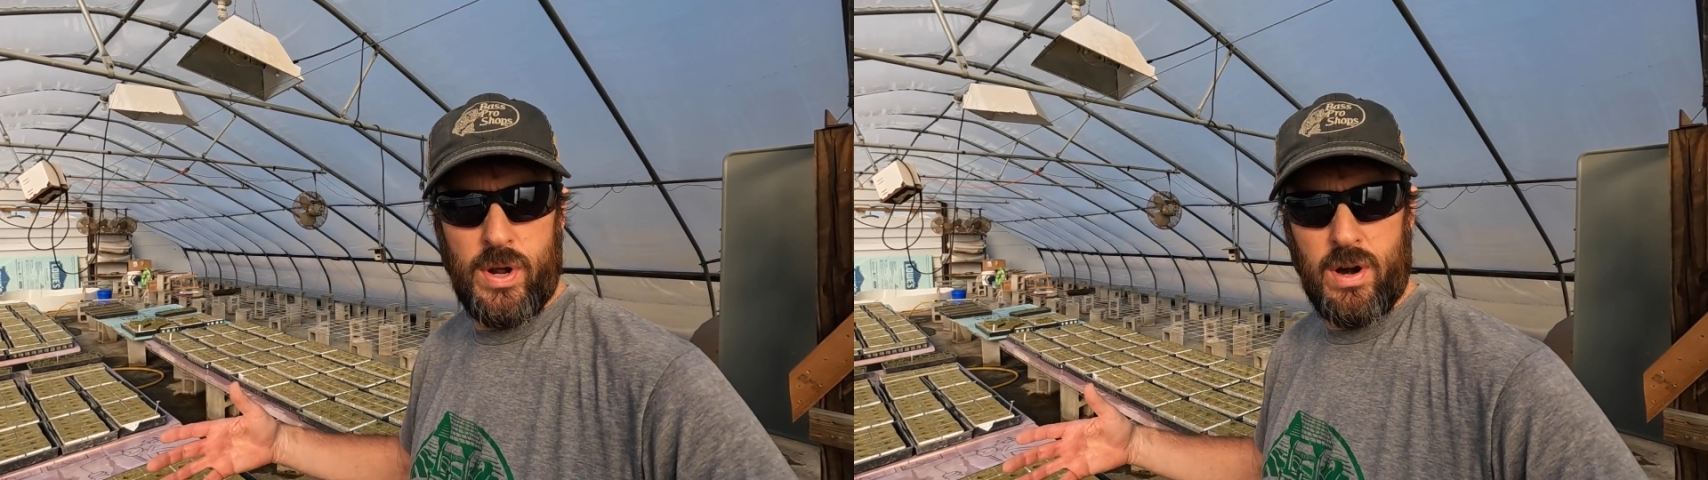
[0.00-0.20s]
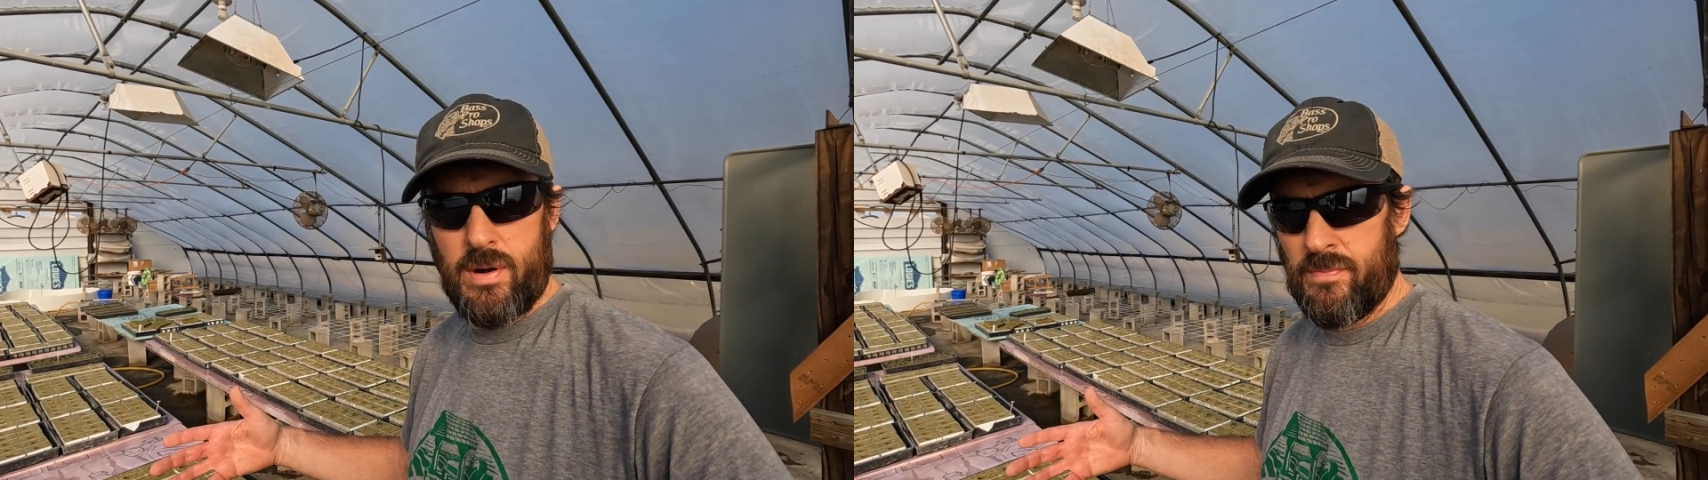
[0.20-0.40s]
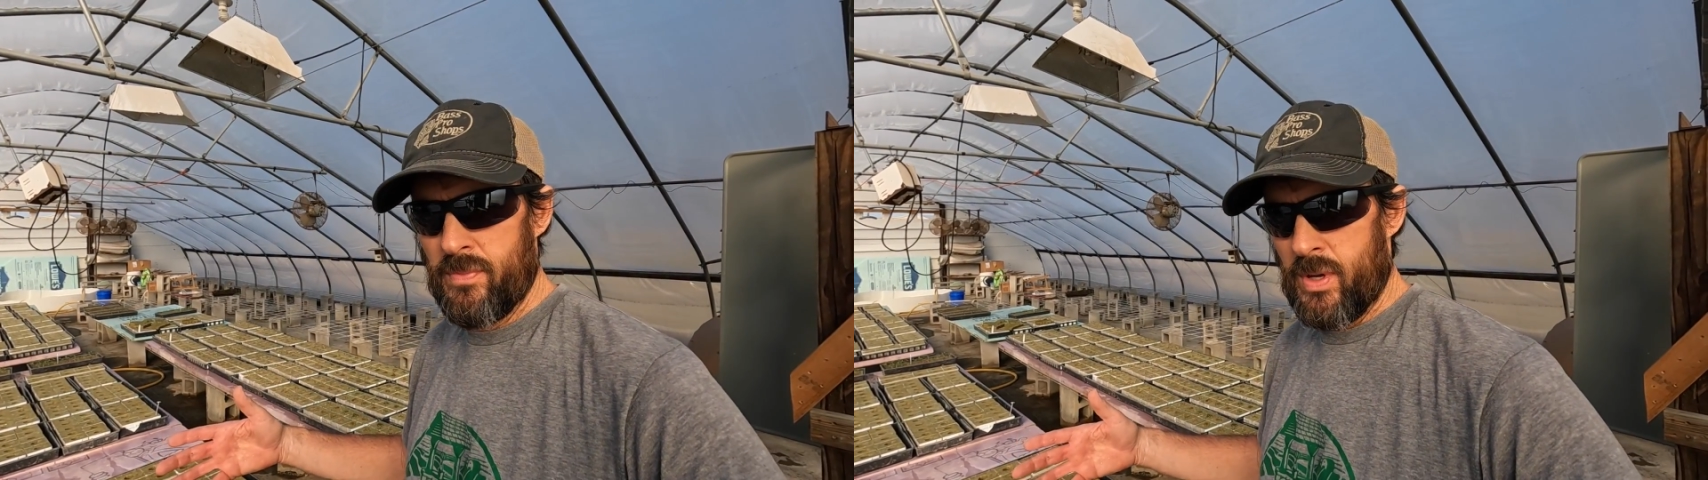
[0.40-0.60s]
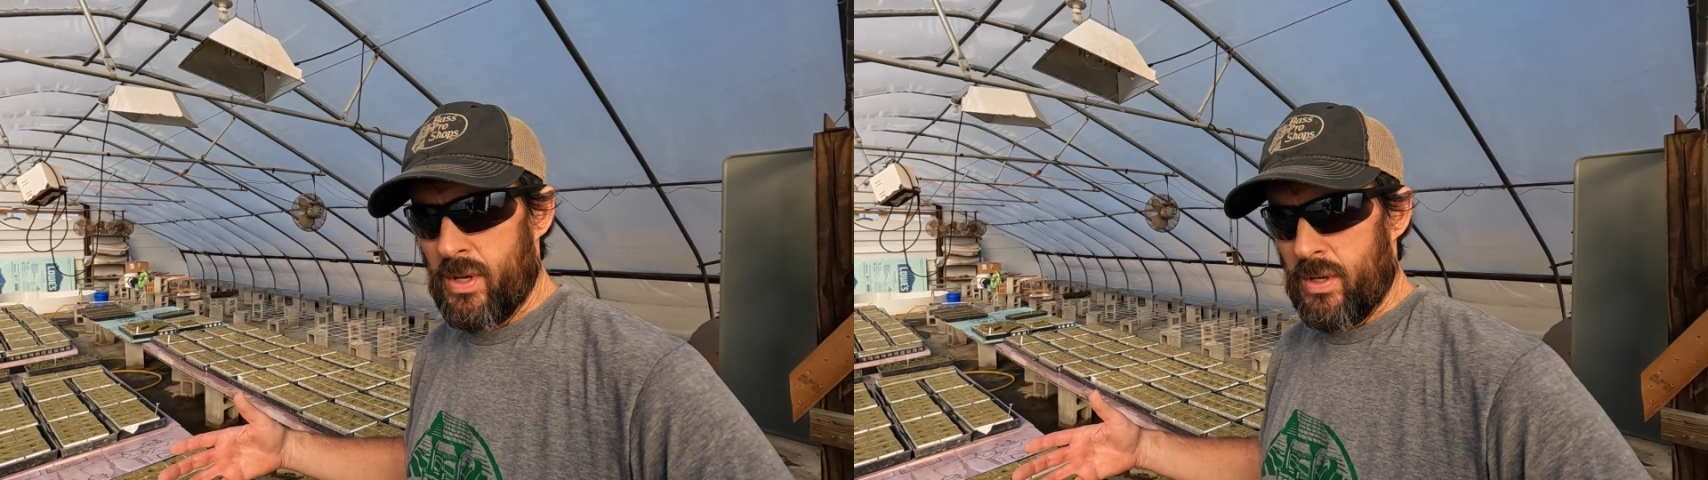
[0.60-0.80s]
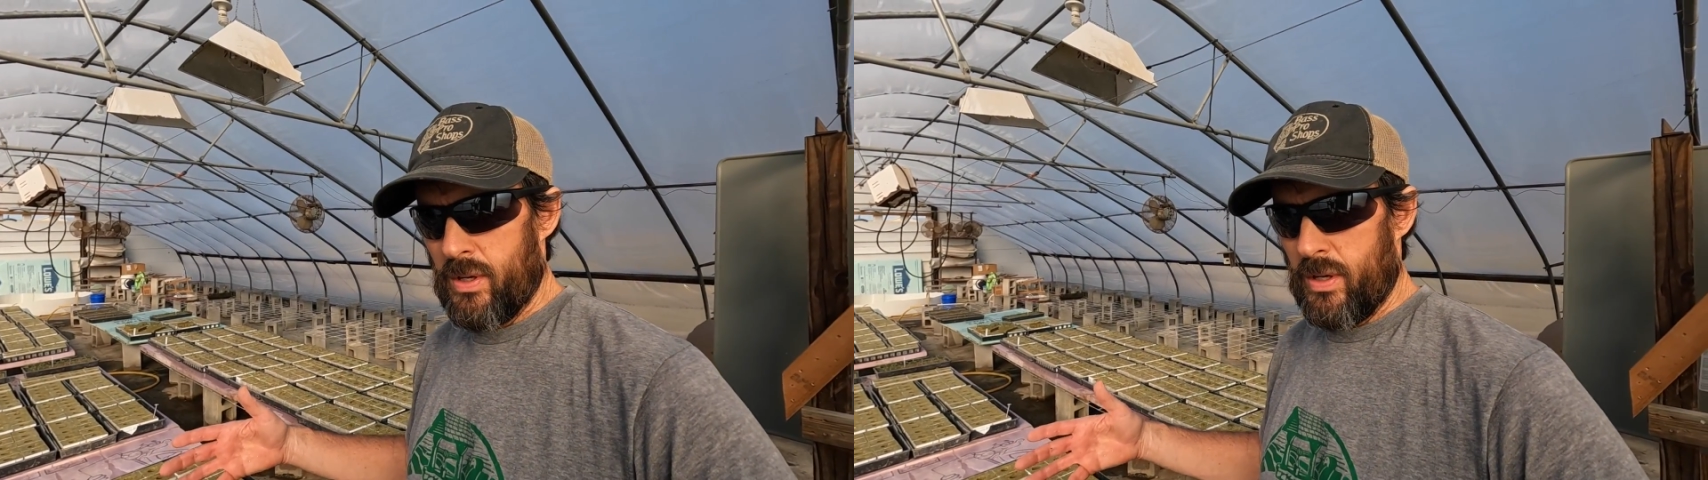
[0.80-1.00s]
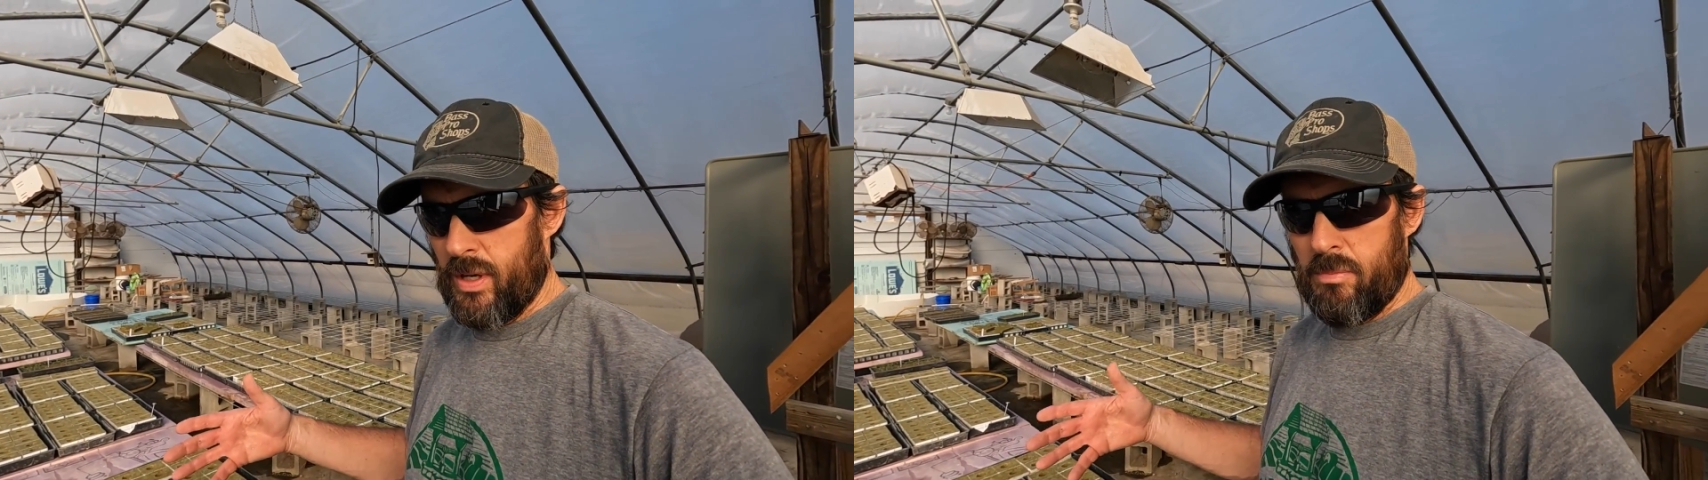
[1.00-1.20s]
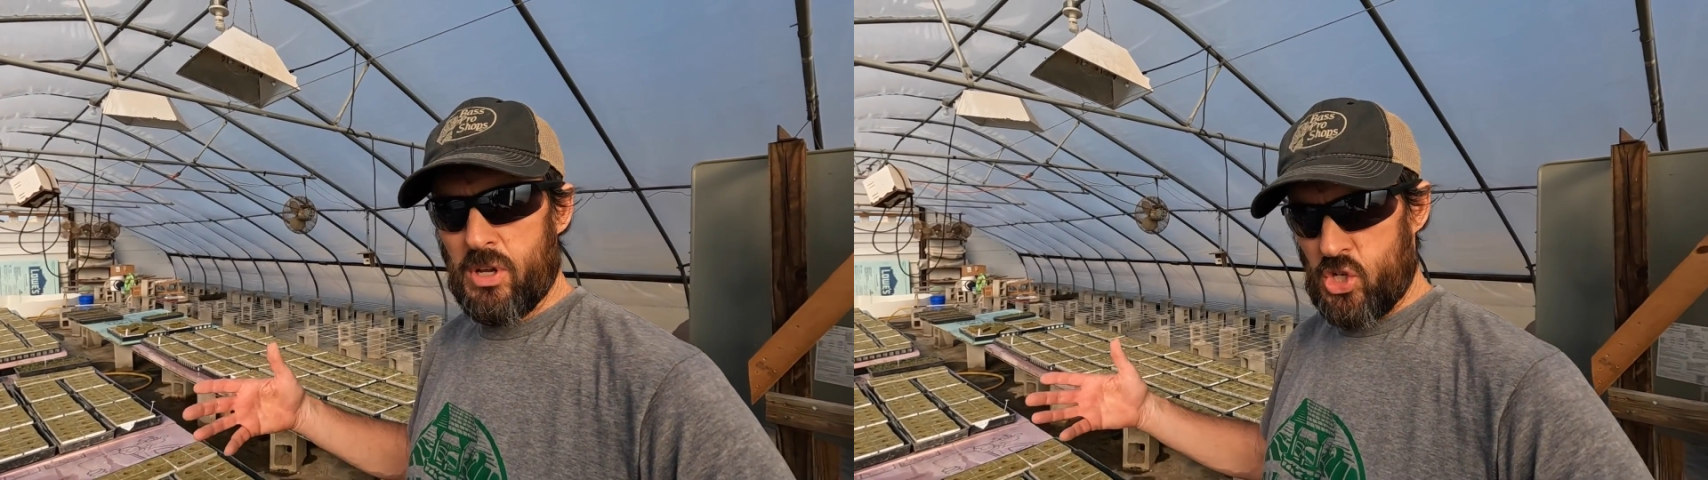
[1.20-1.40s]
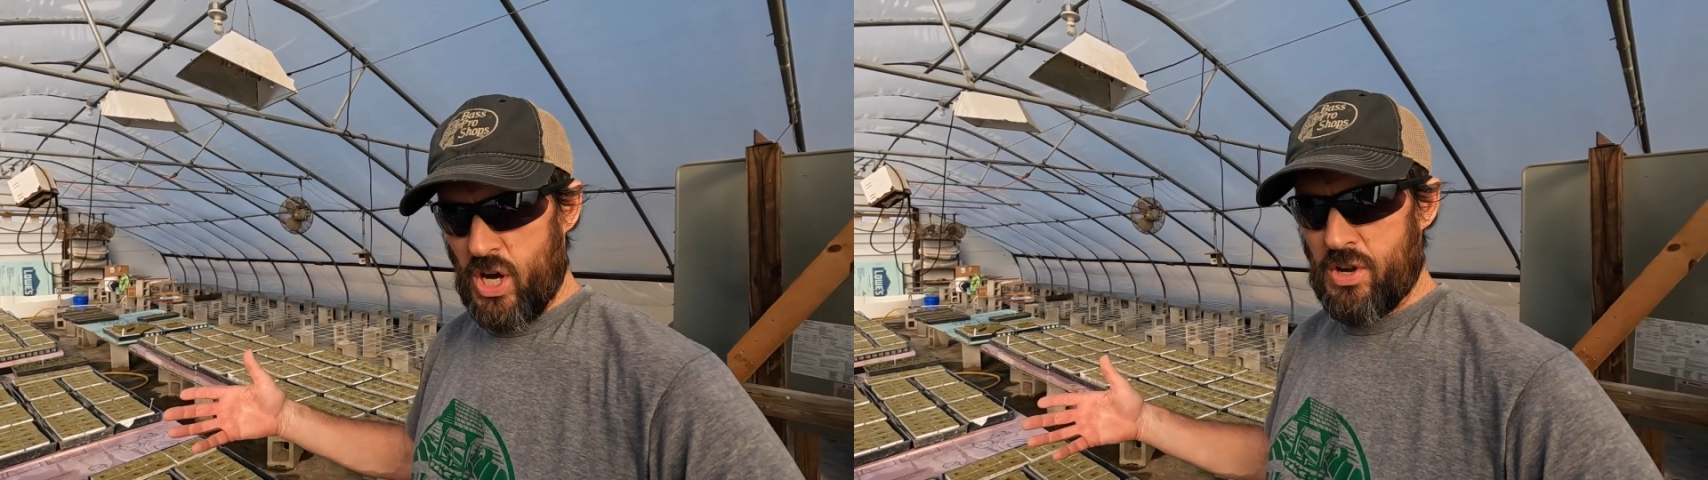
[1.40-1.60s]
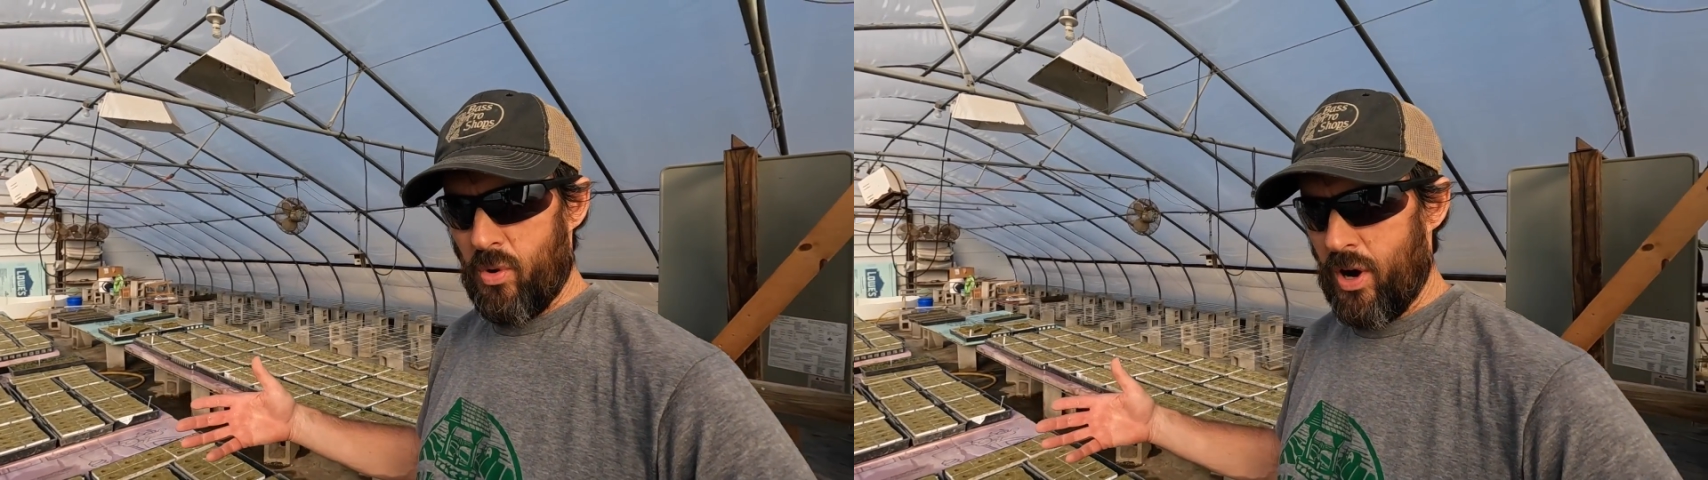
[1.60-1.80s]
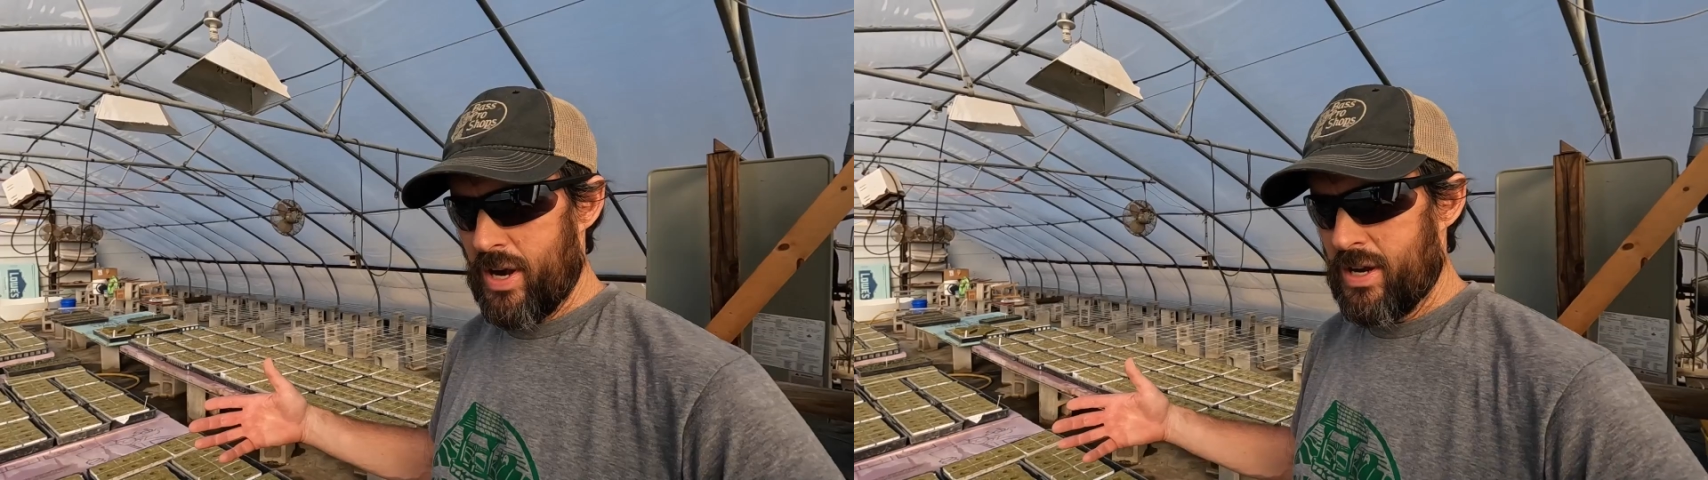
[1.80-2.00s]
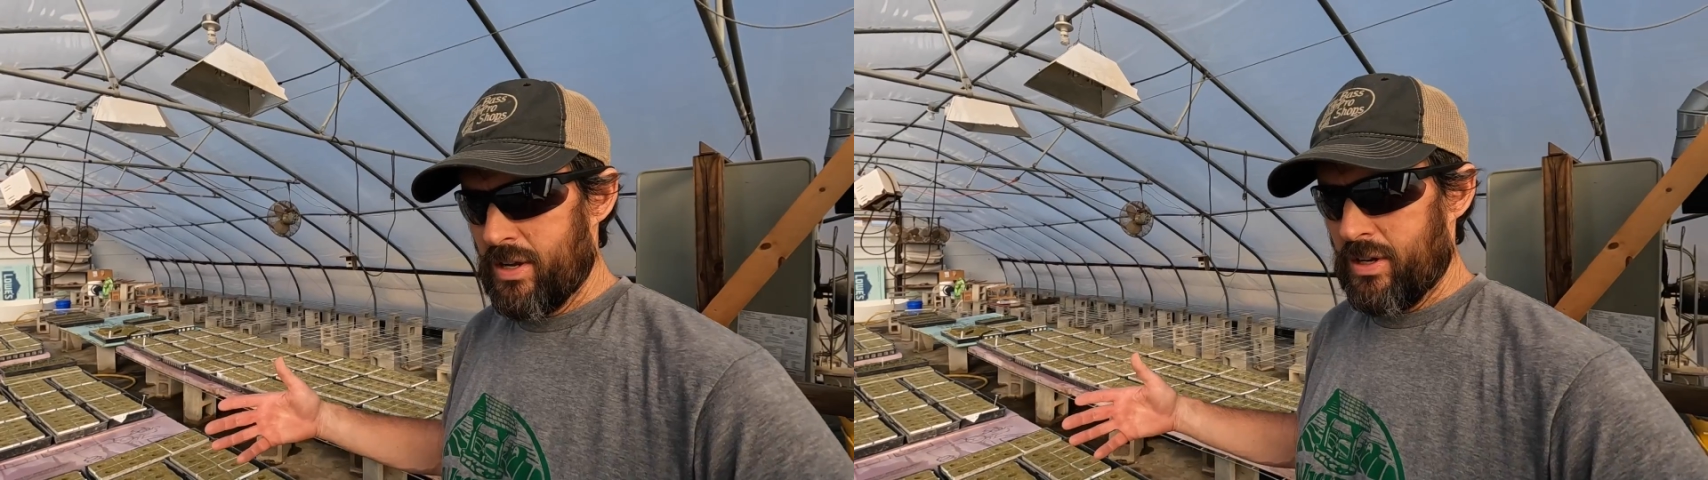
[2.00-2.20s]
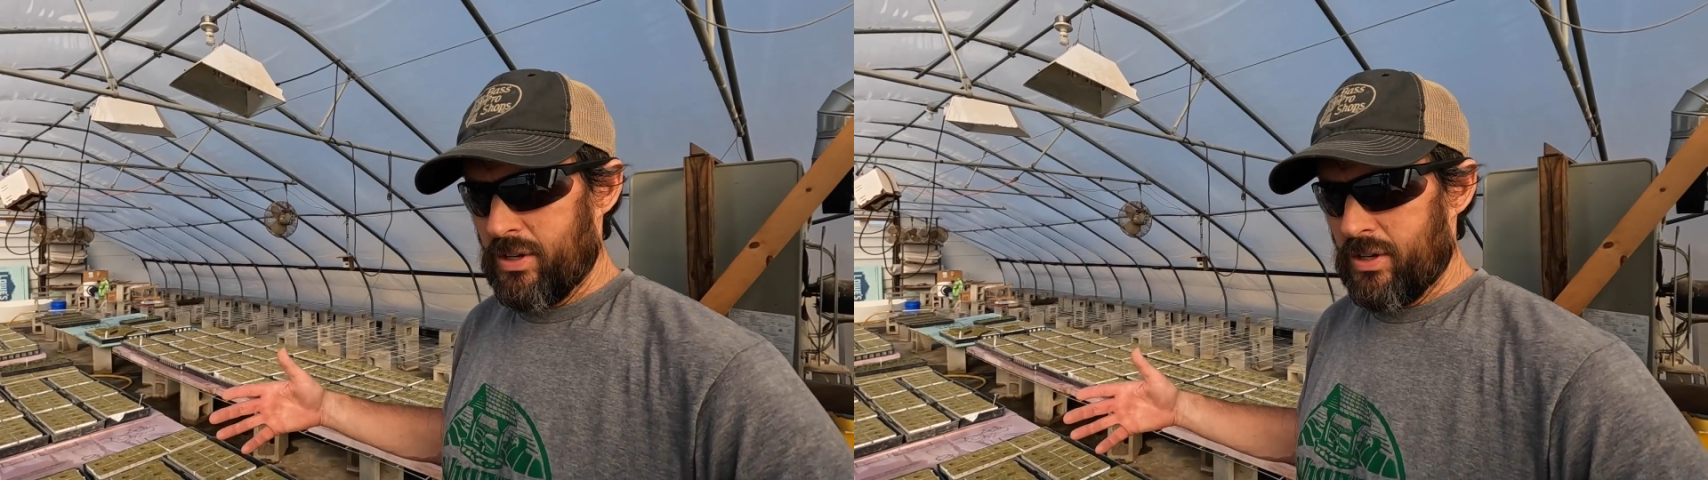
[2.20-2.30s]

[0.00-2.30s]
winter in mid-January.